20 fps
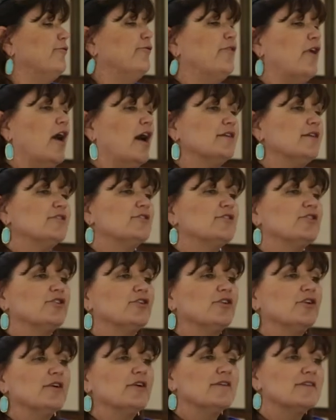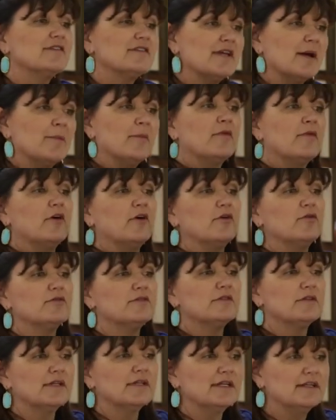foster some of
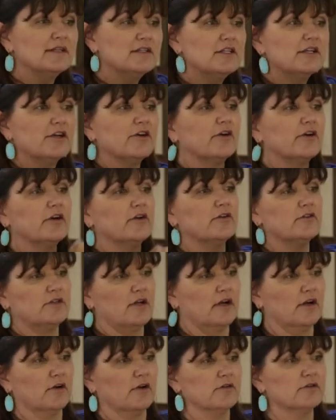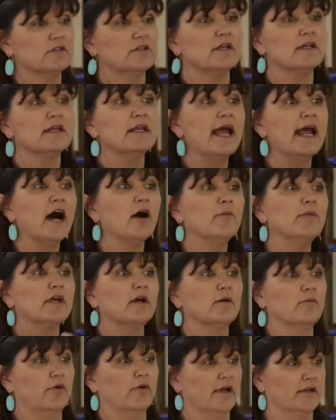those interior suckers to now
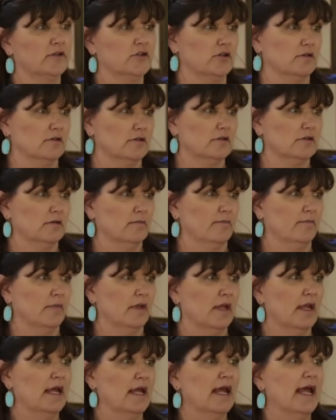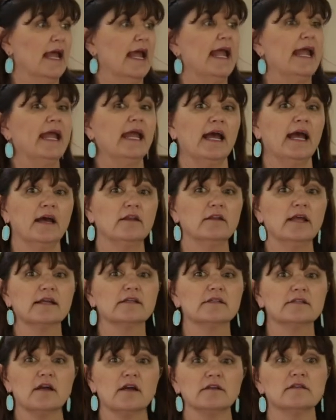become branches. And like
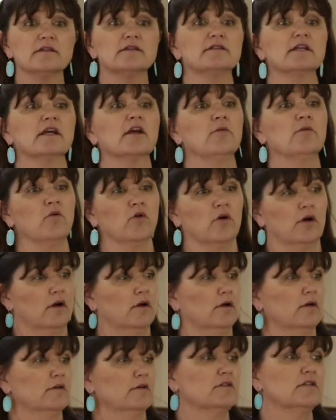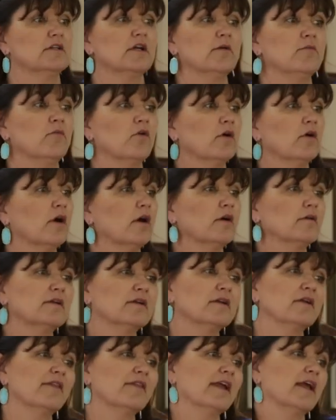on a sycamore, sycamore,
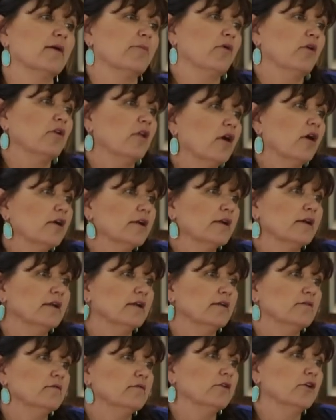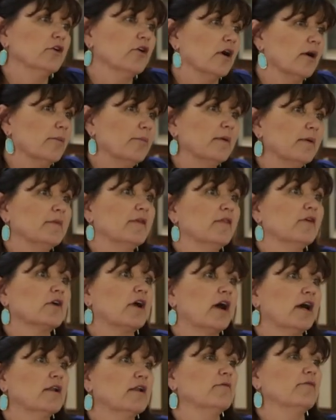you know, they get pollarded in Europe. I mean, they're
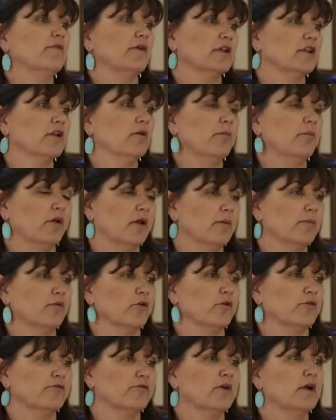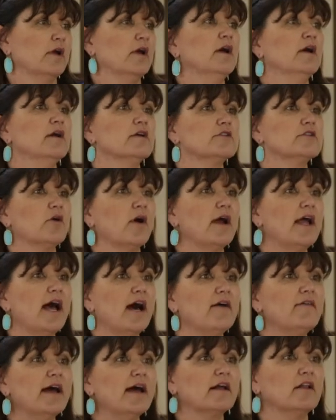kind of a little bulletproof. So I
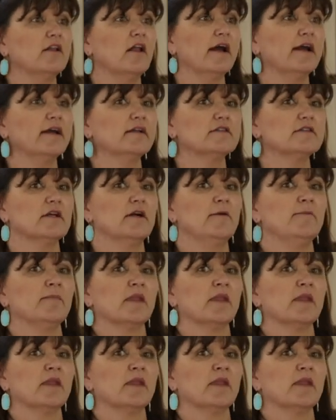have had clients